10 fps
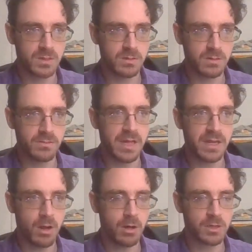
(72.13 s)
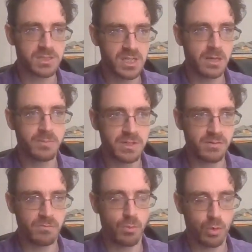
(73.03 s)
that our assignment
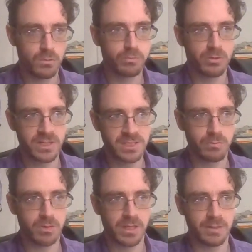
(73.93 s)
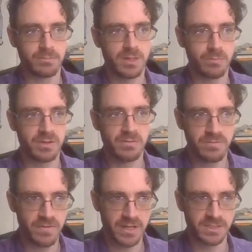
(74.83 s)
of moral praise and blame can be
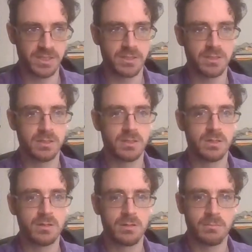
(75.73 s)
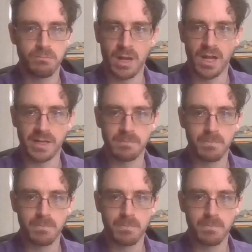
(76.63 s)
affected by